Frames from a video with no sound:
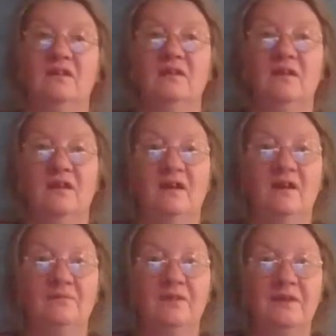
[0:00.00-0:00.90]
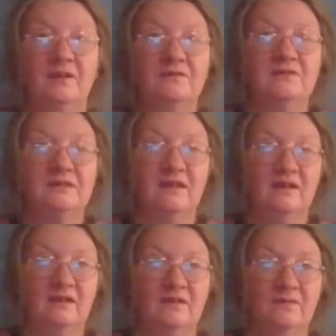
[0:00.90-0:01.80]
yeah, I think I'll
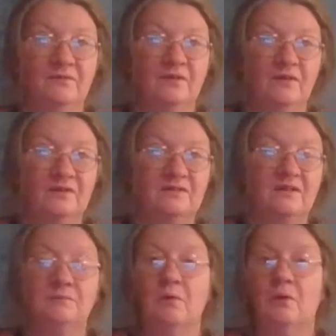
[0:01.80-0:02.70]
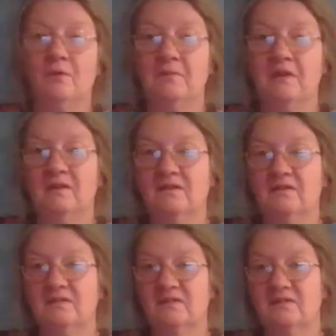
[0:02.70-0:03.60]
stay for 10 more
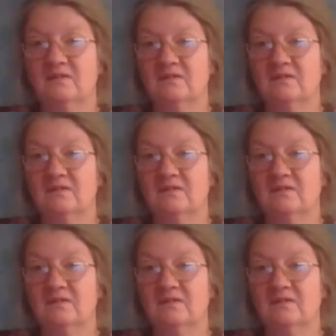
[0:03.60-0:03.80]
minutes.